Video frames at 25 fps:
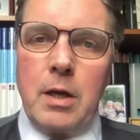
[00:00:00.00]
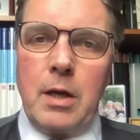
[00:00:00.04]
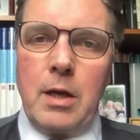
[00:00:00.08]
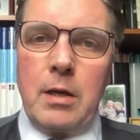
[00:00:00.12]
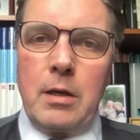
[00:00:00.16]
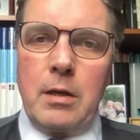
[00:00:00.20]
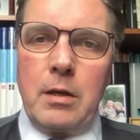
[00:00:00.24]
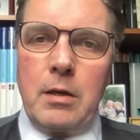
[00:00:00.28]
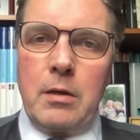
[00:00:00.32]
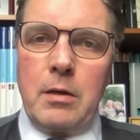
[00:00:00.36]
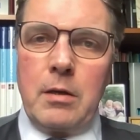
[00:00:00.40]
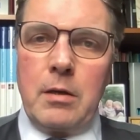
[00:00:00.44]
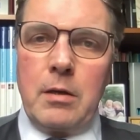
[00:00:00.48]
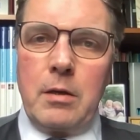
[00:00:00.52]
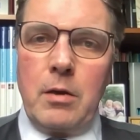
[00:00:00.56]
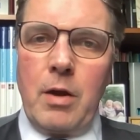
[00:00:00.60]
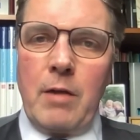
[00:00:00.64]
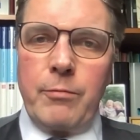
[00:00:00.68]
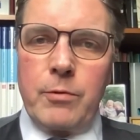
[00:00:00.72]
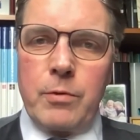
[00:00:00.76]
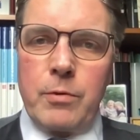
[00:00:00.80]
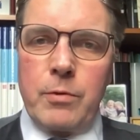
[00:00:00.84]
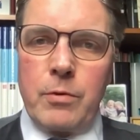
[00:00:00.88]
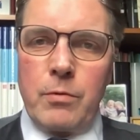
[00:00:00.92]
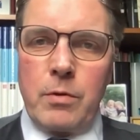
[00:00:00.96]
and you
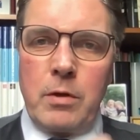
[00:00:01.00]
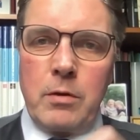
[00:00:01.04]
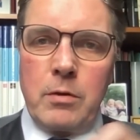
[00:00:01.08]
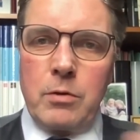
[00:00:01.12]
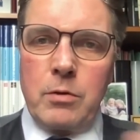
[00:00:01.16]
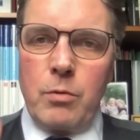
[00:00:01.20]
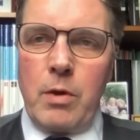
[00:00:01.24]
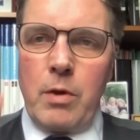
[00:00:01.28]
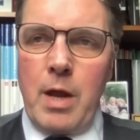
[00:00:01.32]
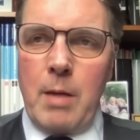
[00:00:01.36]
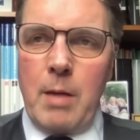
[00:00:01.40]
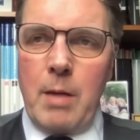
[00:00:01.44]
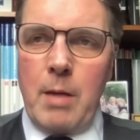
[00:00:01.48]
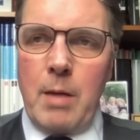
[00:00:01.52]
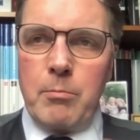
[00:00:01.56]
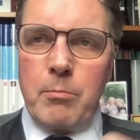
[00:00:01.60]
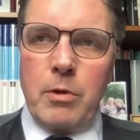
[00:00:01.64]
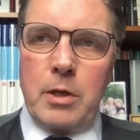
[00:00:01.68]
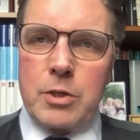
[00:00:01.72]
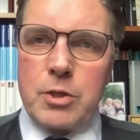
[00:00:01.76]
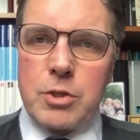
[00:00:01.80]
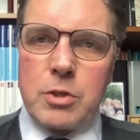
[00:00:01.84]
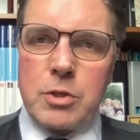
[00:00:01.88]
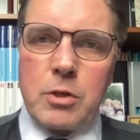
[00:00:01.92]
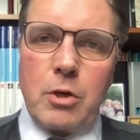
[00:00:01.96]
have to do a
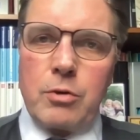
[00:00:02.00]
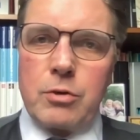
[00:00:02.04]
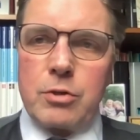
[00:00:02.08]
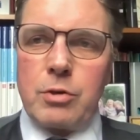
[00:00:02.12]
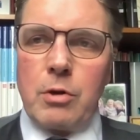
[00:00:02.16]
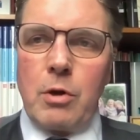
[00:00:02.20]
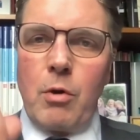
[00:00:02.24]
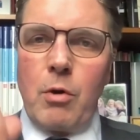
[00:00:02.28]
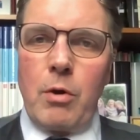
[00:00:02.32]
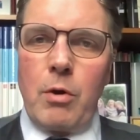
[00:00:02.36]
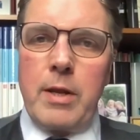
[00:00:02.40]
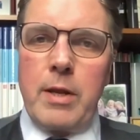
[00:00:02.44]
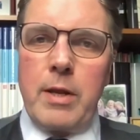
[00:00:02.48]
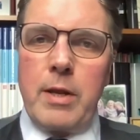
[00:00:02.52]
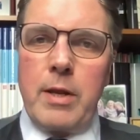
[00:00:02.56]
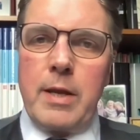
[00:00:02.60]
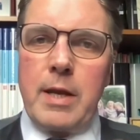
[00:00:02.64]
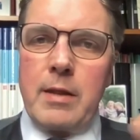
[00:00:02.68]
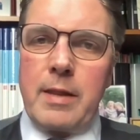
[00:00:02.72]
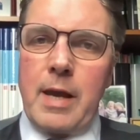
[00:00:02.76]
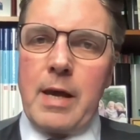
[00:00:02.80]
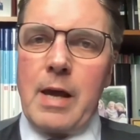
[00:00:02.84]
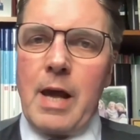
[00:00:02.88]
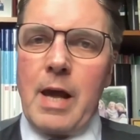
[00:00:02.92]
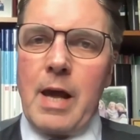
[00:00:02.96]
hemorrhage control
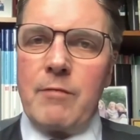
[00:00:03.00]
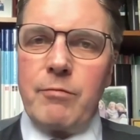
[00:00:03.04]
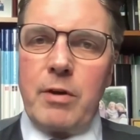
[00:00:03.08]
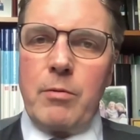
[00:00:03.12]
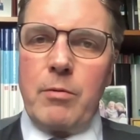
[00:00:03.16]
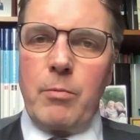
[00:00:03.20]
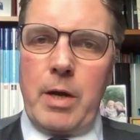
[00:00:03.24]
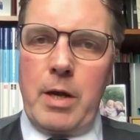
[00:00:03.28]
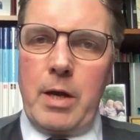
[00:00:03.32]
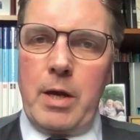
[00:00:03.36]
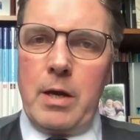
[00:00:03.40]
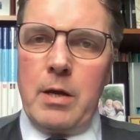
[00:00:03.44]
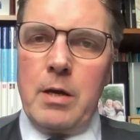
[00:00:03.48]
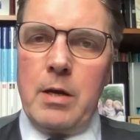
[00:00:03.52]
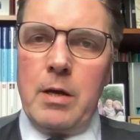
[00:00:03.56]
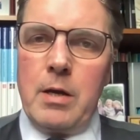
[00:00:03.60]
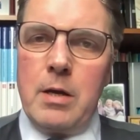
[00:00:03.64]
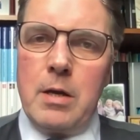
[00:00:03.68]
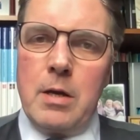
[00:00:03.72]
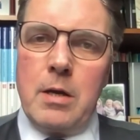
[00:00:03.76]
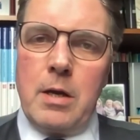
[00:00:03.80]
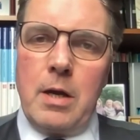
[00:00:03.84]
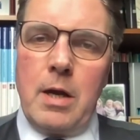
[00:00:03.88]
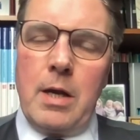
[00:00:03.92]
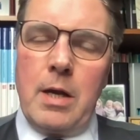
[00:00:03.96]
here, there, everywhere.
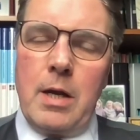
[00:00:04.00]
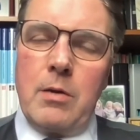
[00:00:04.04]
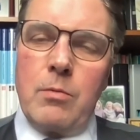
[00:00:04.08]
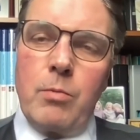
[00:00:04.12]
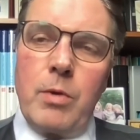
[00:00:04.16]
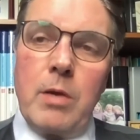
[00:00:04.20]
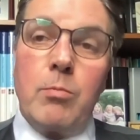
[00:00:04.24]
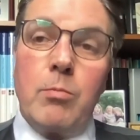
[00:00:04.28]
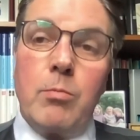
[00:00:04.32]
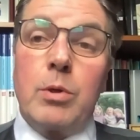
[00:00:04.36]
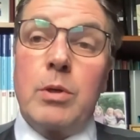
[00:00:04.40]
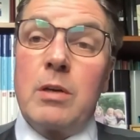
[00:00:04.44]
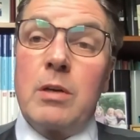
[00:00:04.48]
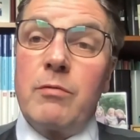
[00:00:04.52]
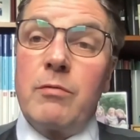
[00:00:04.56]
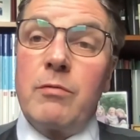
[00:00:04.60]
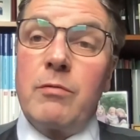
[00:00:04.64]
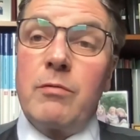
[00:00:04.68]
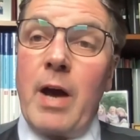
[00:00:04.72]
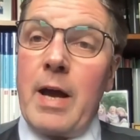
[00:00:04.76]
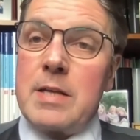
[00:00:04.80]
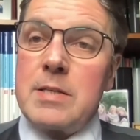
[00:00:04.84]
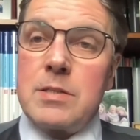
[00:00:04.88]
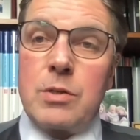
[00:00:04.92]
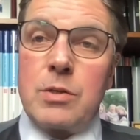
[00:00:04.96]
And we would
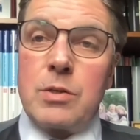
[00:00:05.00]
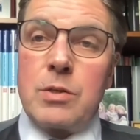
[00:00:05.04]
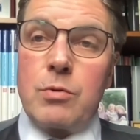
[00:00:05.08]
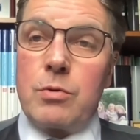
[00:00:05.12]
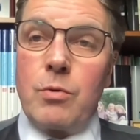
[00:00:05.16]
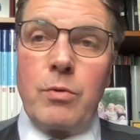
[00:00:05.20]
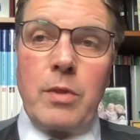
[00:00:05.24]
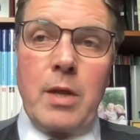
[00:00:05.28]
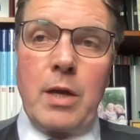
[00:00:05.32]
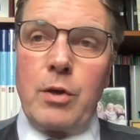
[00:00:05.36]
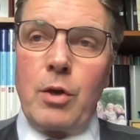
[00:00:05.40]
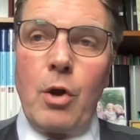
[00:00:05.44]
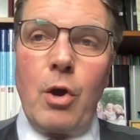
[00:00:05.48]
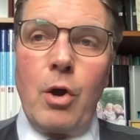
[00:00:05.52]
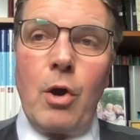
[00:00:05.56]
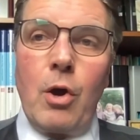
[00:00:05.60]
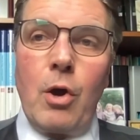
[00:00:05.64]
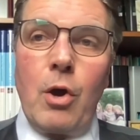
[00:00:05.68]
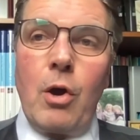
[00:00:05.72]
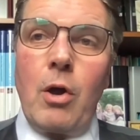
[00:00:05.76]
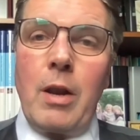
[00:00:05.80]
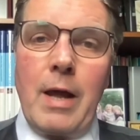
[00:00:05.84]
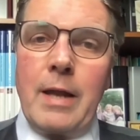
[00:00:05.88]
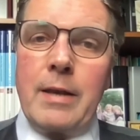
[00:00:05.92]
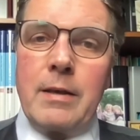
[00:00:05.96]
advise to do that
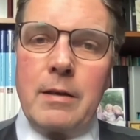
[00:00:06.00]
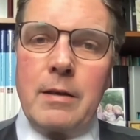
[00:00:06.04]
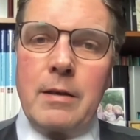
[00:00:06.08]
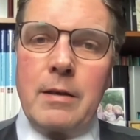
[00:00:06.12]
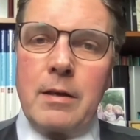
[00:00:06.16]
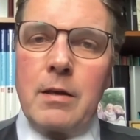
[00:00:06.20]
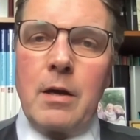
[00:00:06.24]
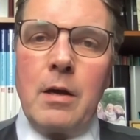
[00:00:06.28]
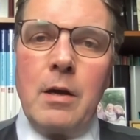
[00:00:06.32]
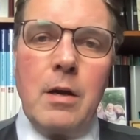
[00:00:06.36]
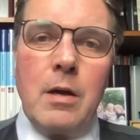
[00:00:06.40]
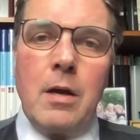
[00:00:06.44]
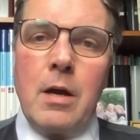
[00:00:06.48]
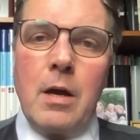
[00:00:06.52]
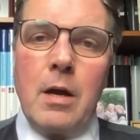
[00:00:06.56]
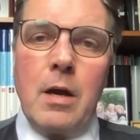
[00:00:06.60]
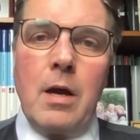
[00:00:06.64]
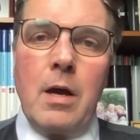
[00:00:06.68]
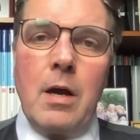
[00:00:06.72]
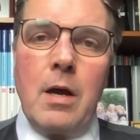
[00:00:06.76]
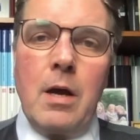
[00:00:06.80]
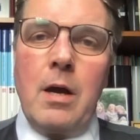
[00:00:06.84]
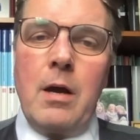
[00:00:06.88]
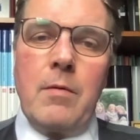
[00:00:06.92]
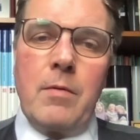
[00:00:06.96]
all under
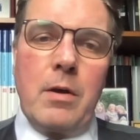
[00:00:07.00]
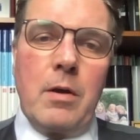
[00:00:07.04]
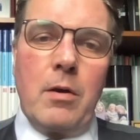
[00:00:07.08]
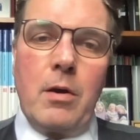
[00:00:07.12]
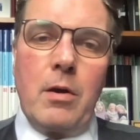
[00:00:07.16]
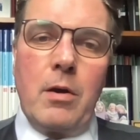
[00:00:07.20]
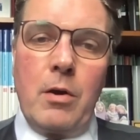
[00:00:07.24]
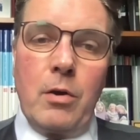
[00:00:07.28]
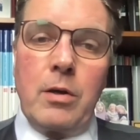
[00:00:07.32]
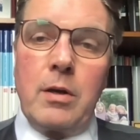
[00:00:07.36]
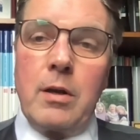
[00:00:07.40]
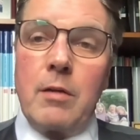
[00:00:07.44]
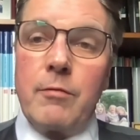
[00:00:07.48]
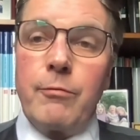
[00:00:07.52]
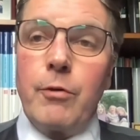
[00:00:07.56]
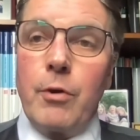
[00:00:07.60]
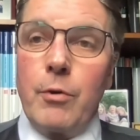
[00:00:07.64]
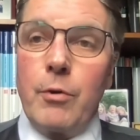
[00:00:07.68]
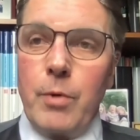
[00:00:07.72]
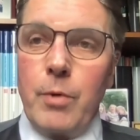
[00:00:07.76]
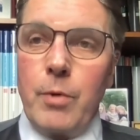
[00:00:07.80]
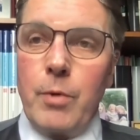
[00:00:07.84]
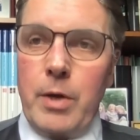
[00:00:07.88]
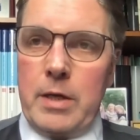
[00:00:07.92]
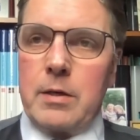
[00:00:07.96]

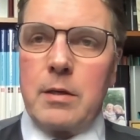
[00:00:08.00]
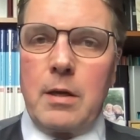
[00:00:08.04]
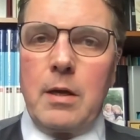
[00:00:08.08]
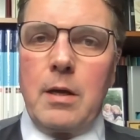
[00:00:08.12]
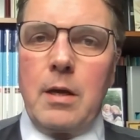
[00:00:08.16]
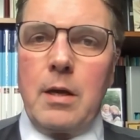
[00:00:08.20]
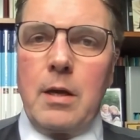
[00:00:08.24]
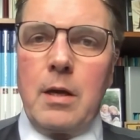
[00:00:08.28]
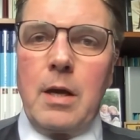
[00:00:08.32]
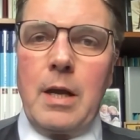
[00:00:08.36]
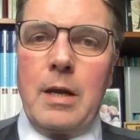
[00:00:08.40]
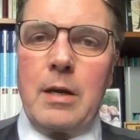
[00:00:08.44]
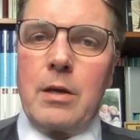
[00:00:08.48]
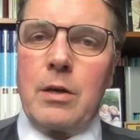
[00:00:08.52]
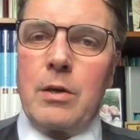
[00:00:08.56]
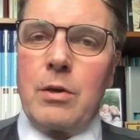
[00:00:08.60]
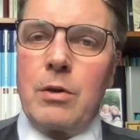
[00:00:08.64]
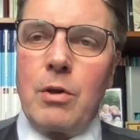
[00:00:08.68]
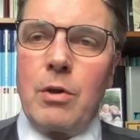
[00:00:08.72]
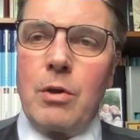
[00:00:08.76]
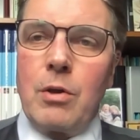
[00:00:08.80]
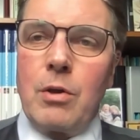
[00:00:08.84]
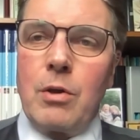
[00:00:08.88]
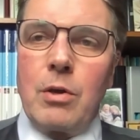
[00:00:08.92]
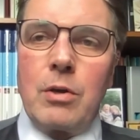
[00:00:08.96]
fluid and
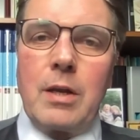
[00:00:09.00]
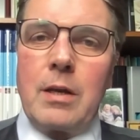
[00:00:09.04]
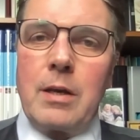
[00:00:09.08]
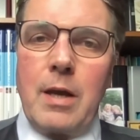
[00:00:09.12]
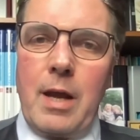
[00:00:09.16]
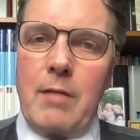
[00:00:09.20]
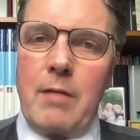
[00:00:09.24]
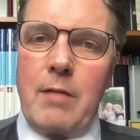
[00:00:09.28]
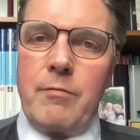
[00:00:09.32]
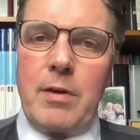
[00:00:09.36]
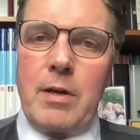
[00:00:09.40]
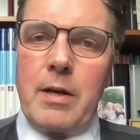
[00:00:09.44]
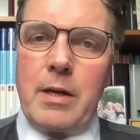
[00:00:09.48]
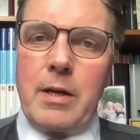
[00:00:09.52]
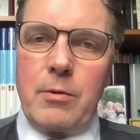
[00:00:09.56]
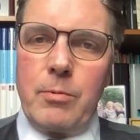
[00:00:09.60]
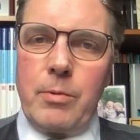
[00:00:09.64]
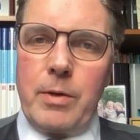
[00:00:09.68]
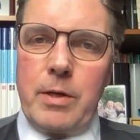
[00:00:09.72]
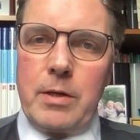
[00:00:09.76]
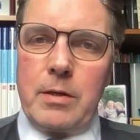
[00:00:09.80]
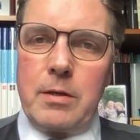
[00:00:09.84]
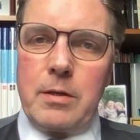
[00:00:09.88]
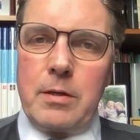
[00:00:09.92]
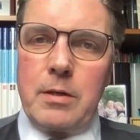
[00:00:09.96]
not under heavy
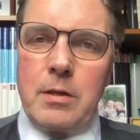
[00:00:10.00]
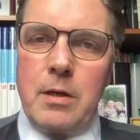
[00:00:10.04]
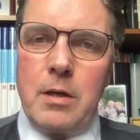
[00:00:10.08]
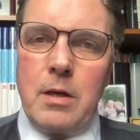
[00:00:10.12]
liquid,